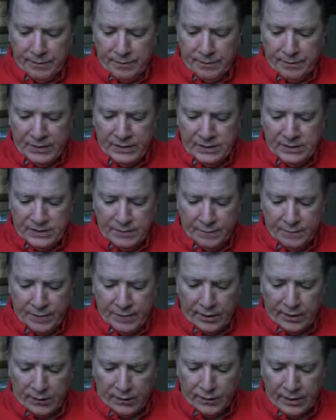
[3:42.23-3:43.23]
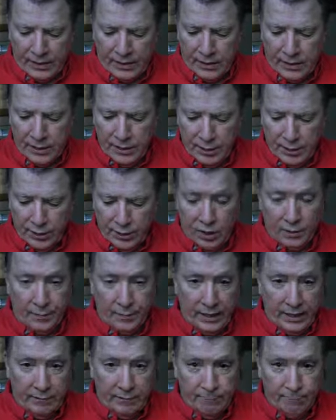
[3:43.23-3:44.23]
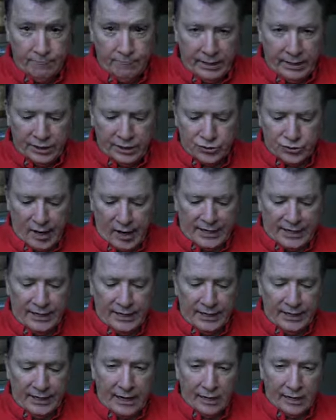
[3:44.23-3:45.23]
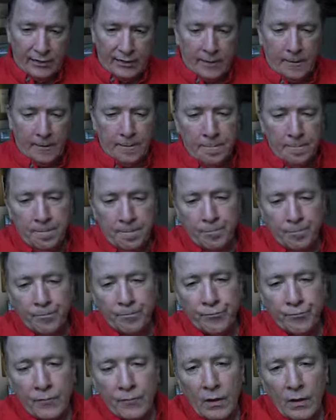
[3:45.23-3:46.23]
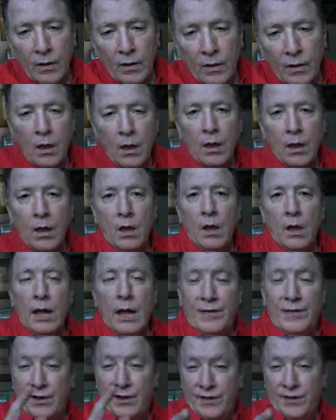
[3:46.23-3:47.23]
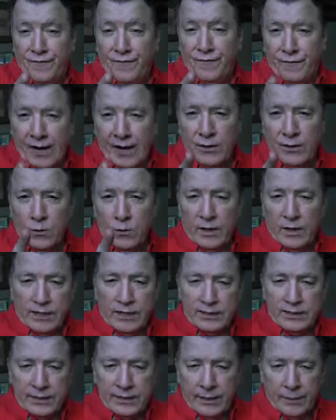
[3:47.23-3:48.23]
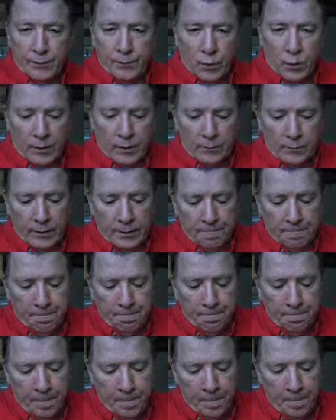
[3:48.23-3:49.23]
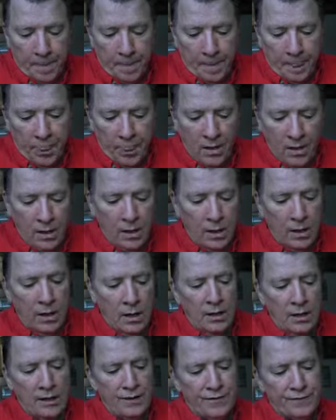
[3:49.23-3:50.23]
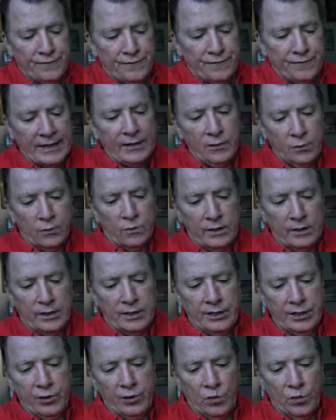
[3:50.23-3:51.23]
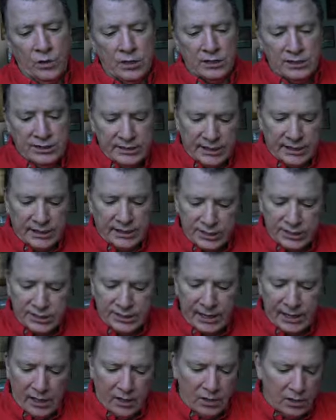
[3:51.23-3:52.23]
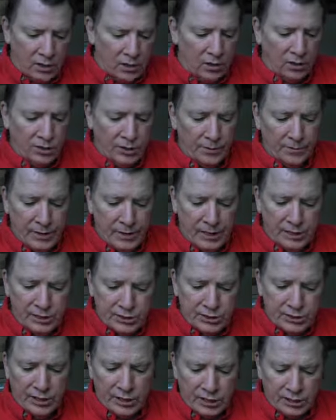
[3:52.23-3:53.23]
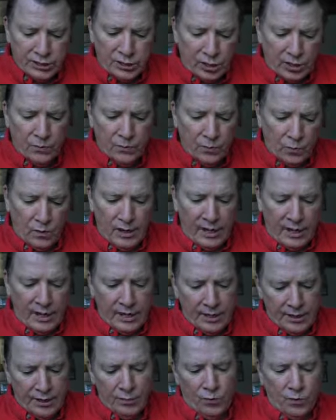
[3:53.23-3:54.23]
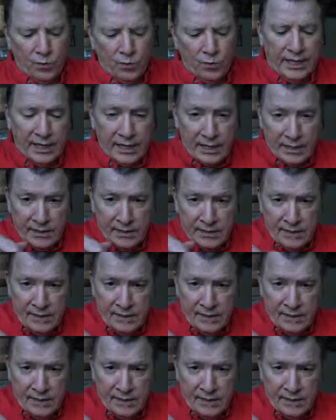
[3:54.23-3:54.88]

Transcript: pieces of metal that you're going to be extracting out of there. And then the final one is the important one. The final one, and you want to set this down on your bench in a certain way, and you want to get